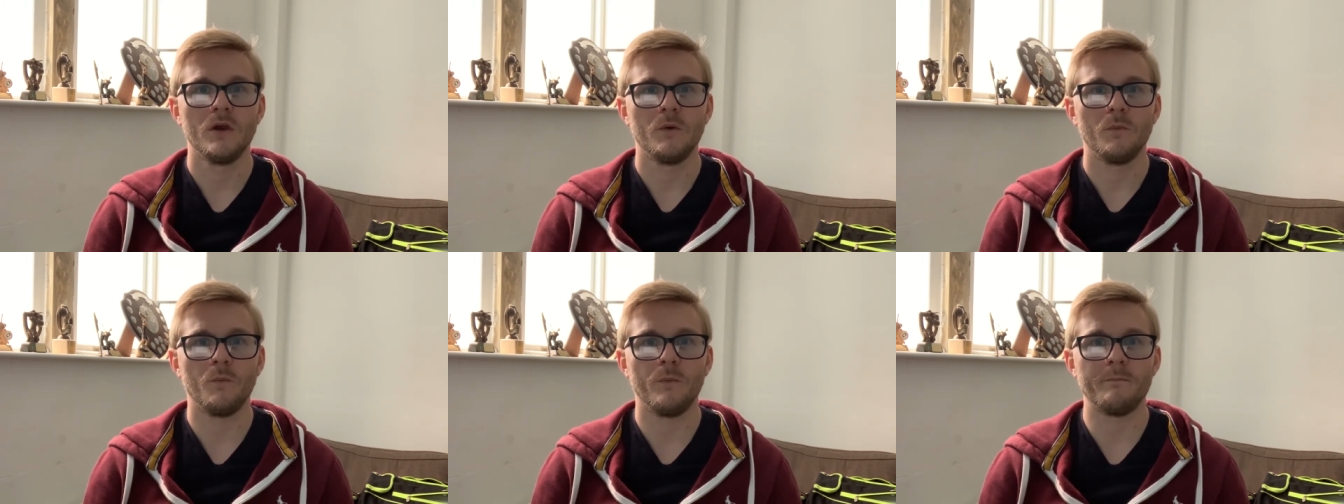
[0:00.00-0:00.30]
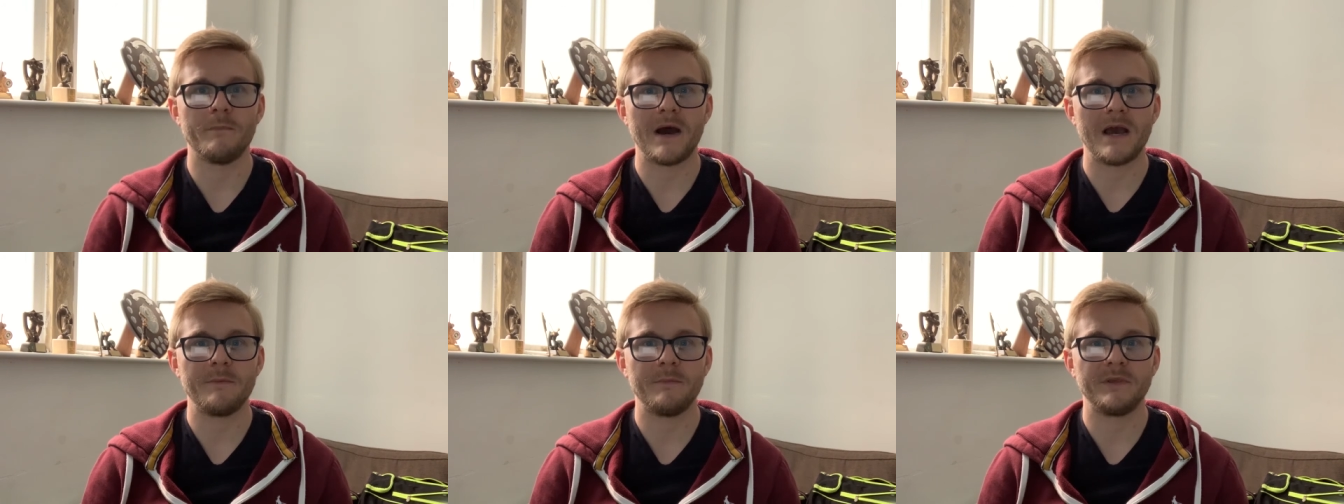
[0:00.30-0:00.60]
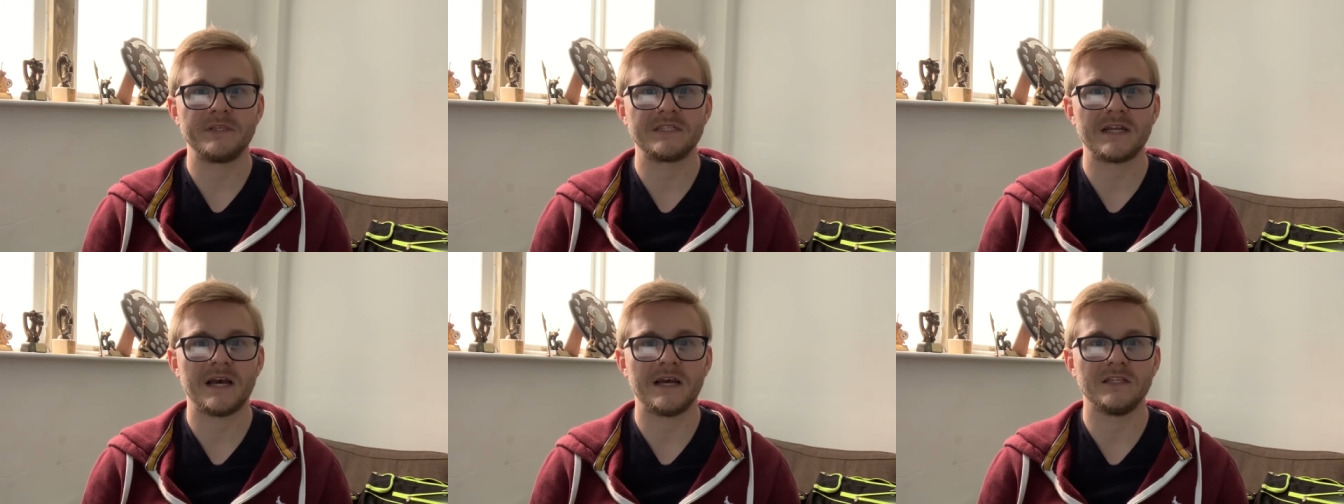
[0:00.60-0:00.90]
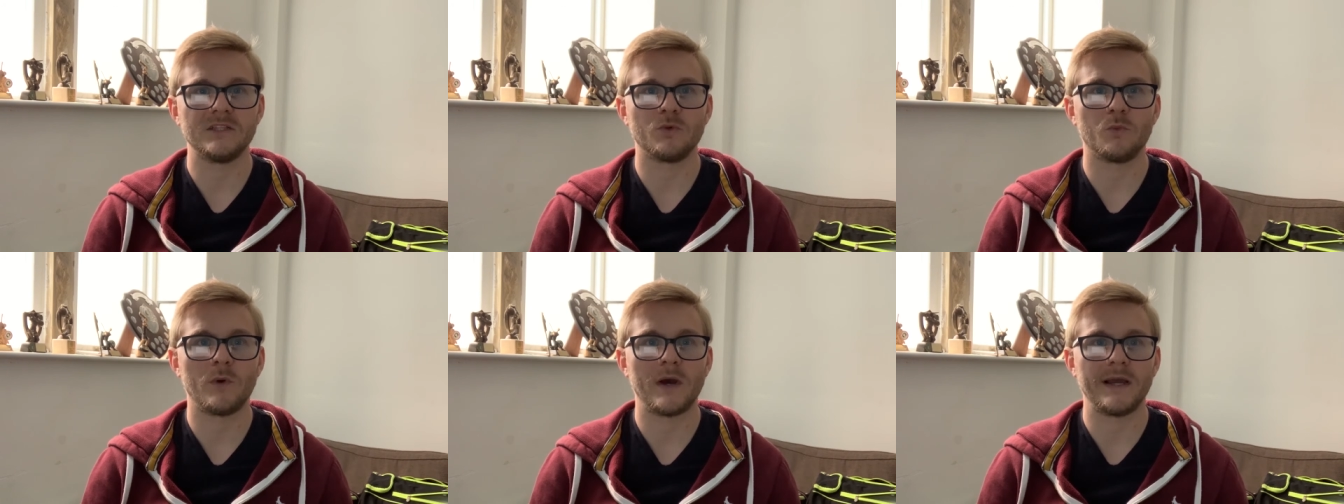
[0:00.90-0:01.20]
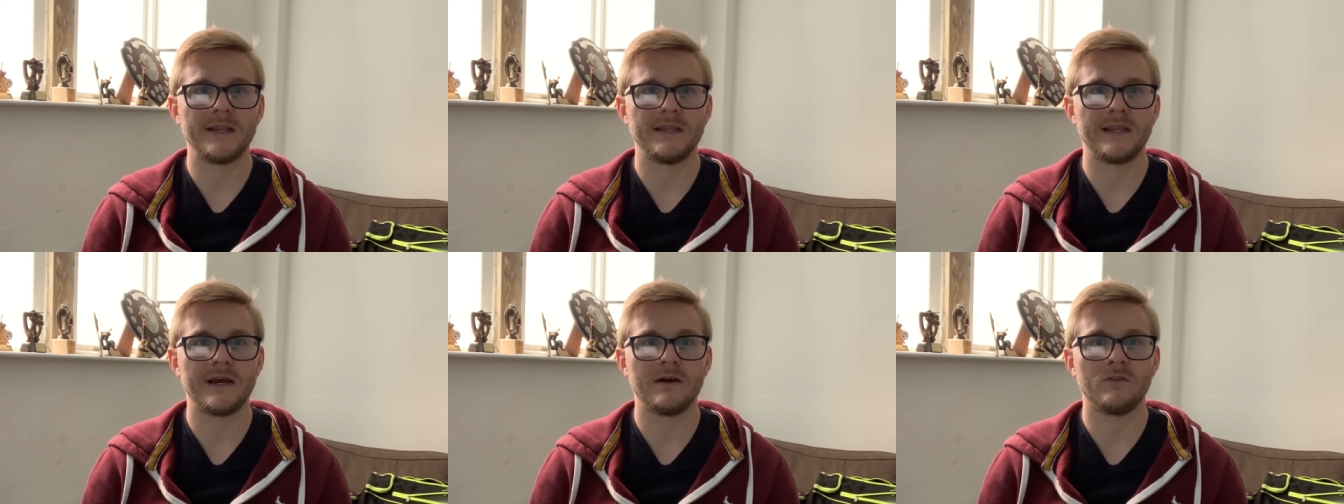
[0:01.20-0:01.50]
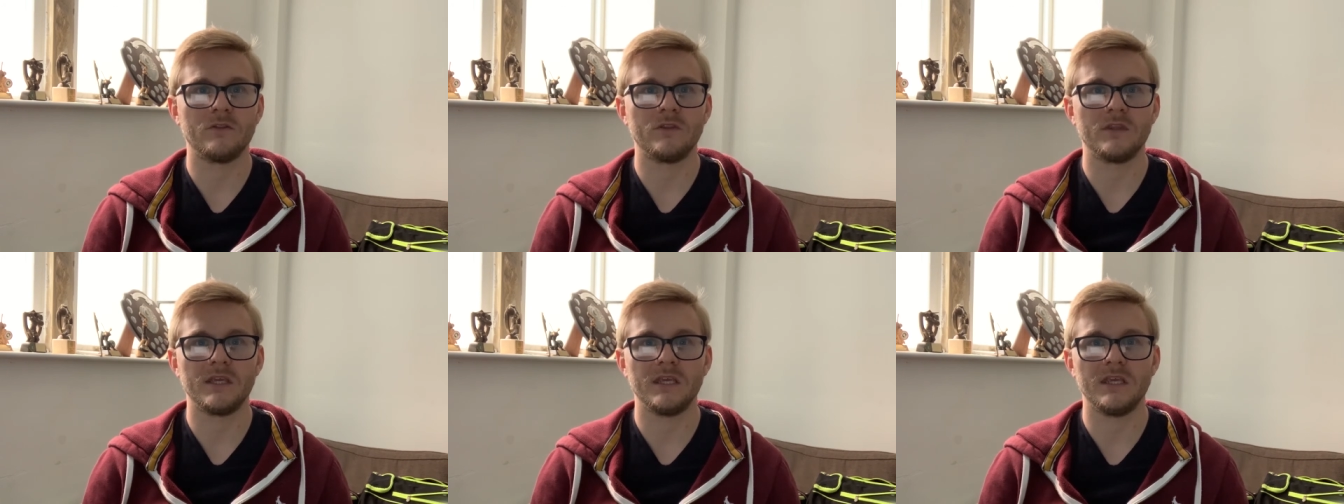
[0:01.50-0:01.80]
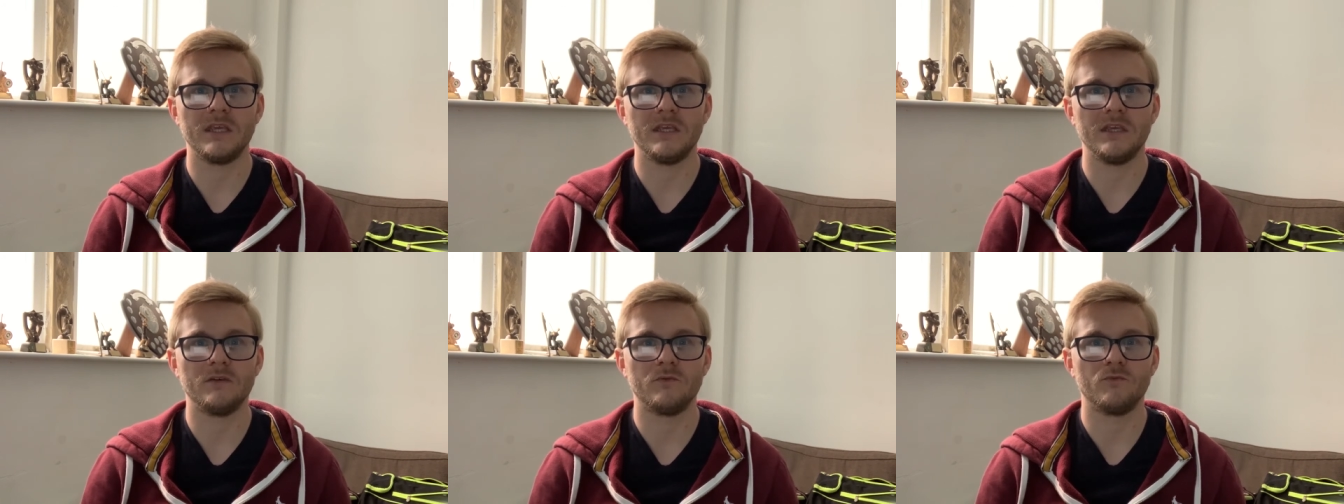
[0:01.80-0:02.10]
we might be starting to wind down
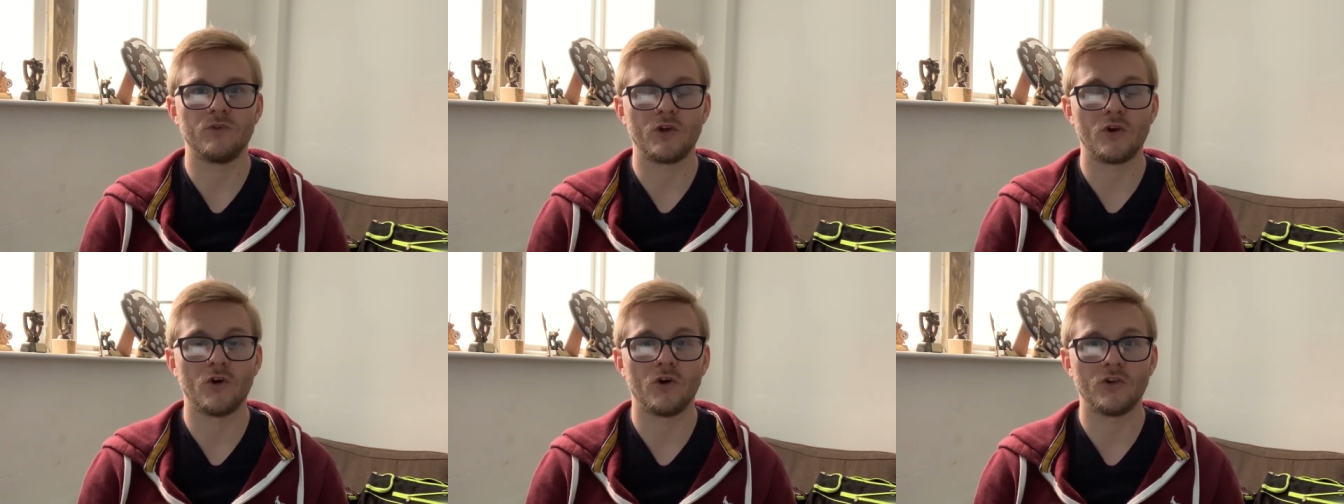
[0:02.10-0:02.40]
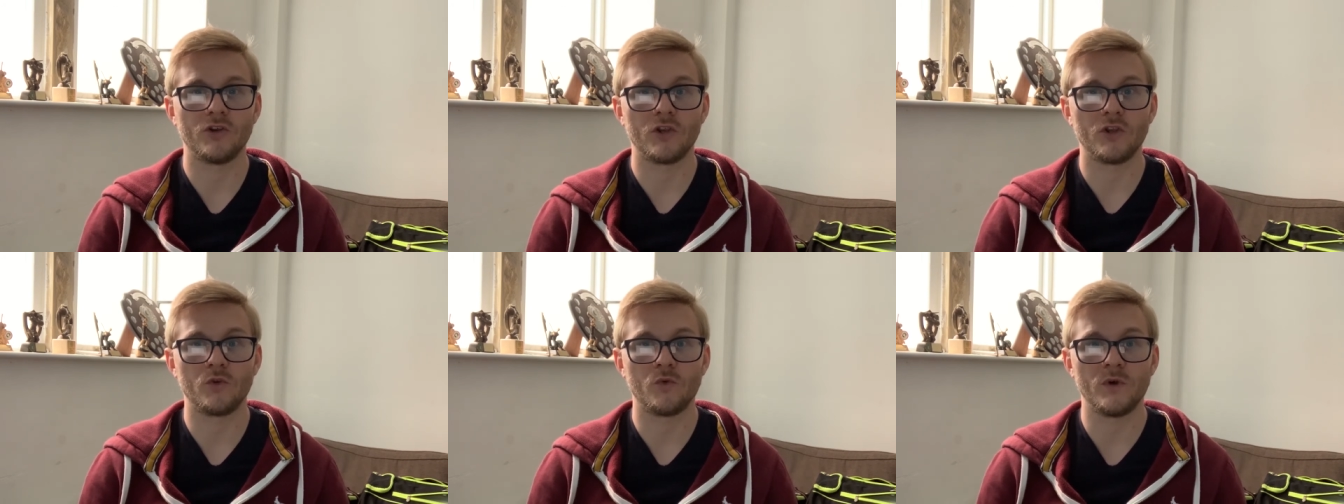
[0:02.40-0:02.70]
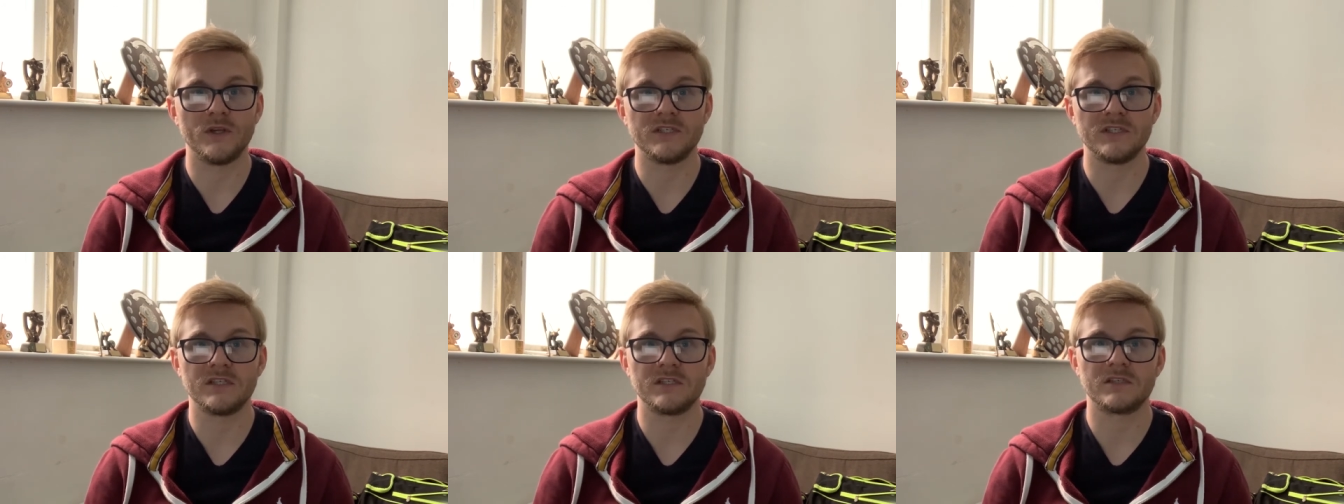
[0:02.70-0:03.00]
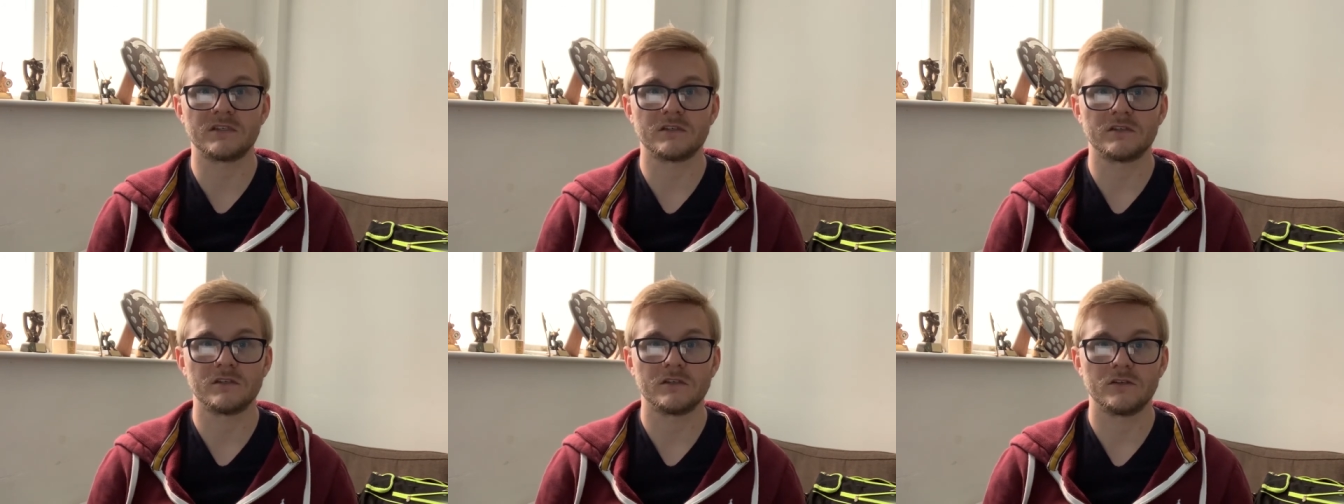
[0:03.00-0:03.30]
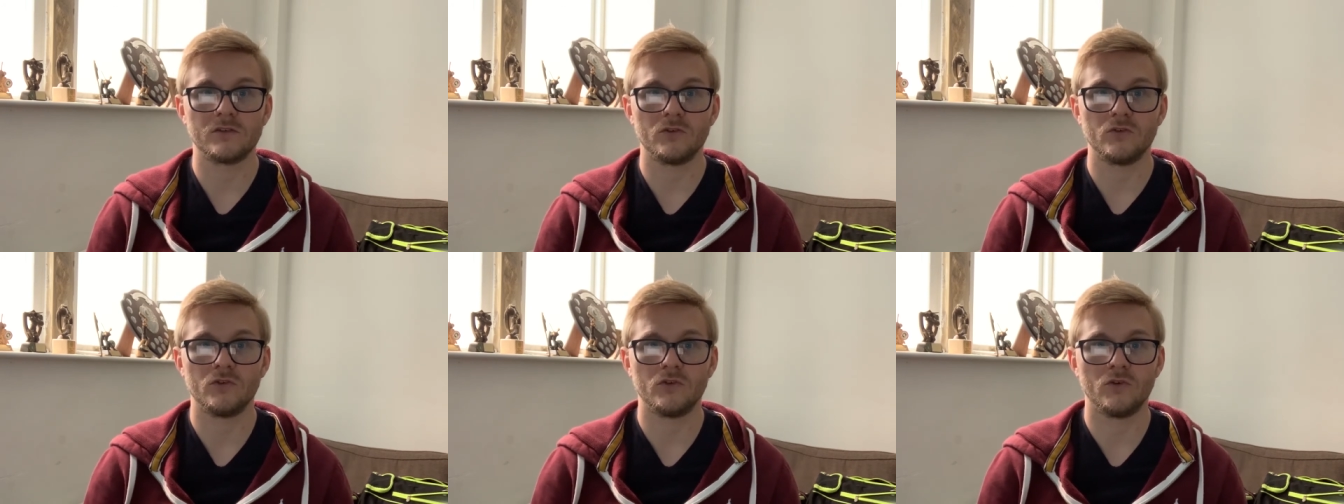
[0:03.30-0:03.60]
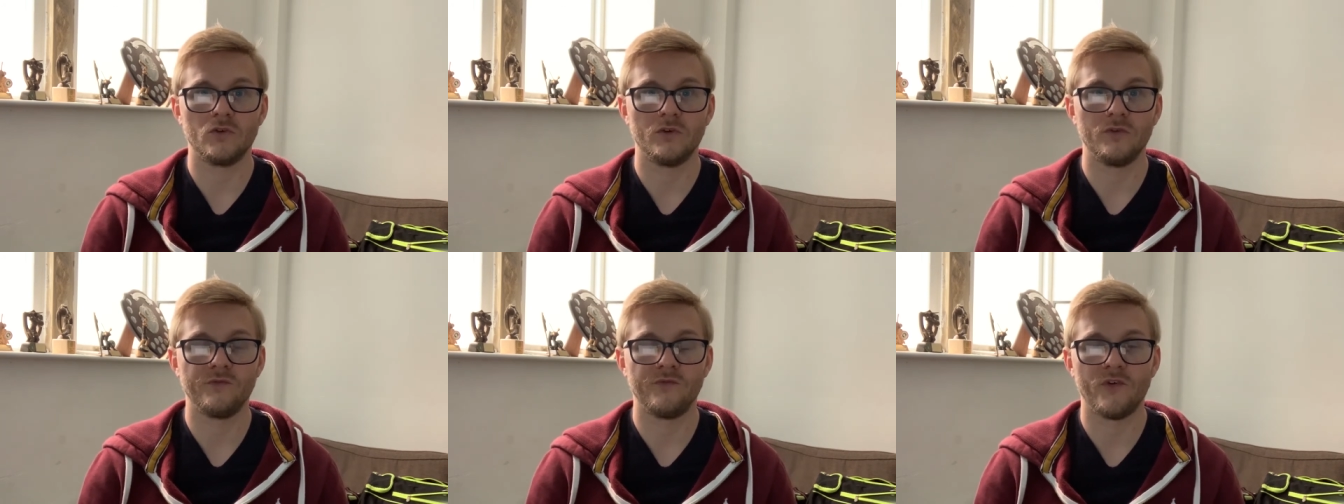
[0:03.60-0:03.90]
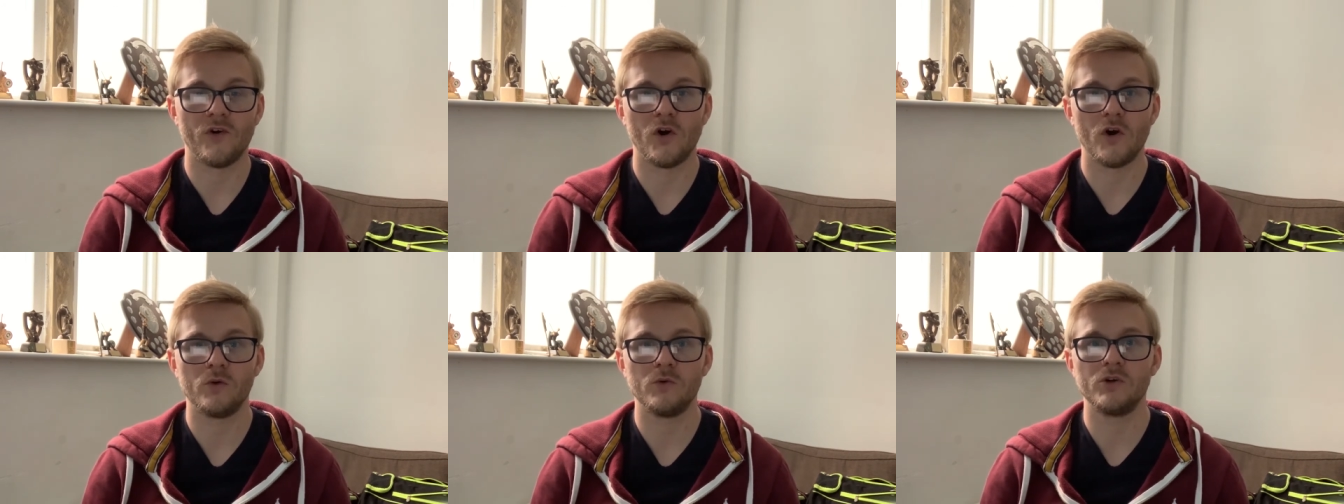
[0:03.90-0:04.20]
the recorded quizzes going
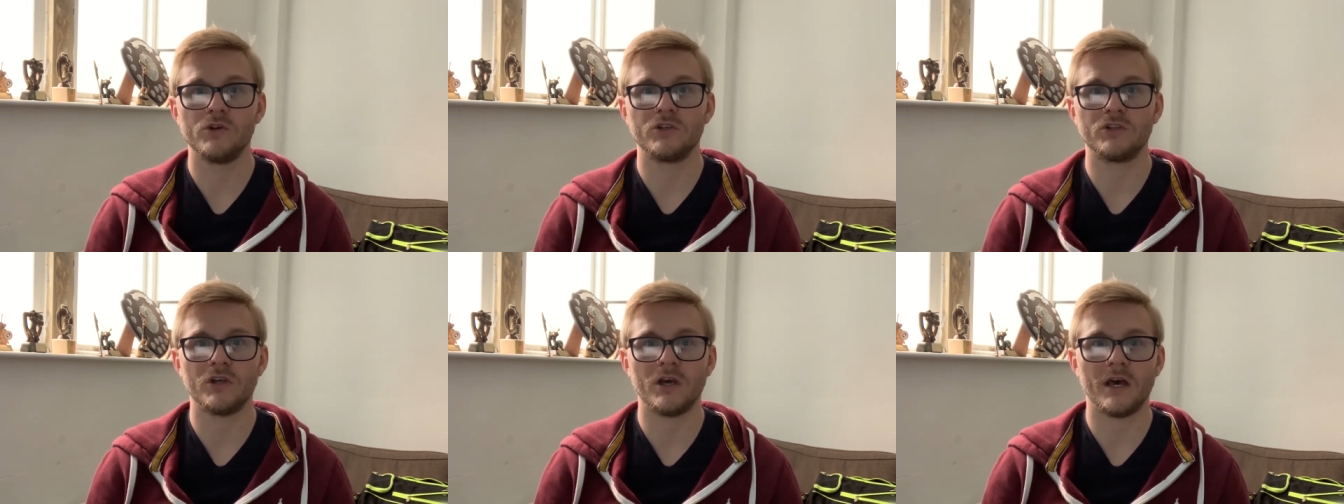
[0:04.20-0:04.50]
forward.